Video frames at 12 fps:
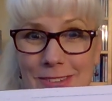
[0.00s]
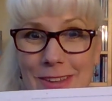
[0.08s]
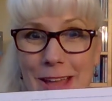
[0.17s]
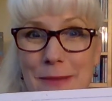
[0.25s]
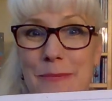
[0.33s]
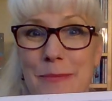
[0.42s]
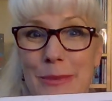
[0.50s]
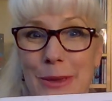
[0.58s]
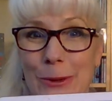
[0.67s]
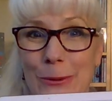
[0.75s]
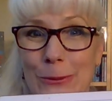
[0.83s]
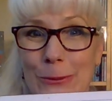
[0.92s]
To get
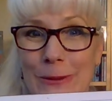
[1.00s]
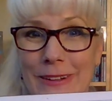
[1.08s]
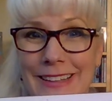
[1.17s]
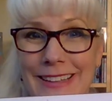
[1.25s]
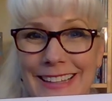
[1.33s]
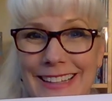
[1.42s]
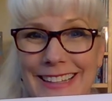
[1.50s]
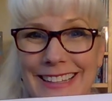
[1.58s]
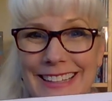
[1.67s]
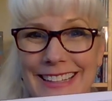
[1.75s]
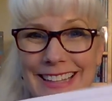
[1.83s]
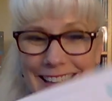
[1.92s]
mule?
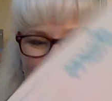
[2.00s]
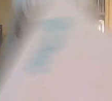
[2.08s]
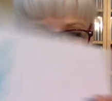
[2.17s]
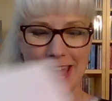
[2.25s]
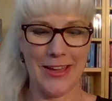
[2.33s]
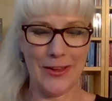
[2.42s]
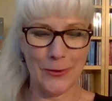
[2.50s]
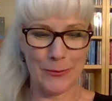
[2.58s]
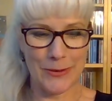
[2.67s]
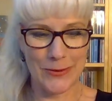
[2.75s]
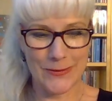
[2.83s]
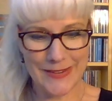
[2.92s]
I
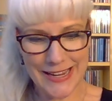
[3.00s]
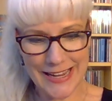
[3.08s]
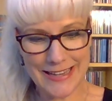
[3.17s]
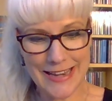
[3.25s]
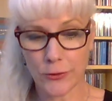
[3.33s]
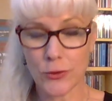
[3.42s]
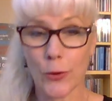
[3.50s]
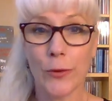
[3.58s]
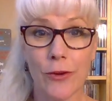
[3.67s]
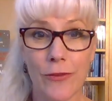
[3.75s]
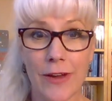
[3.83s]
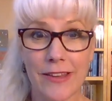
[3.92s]
hope you did. Now
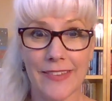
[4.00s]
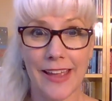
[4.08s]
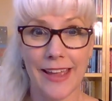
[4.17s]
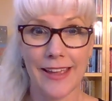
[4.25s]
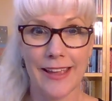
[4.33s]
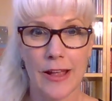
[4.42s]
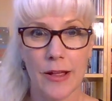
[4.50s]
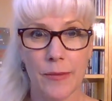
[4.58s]
don't erase it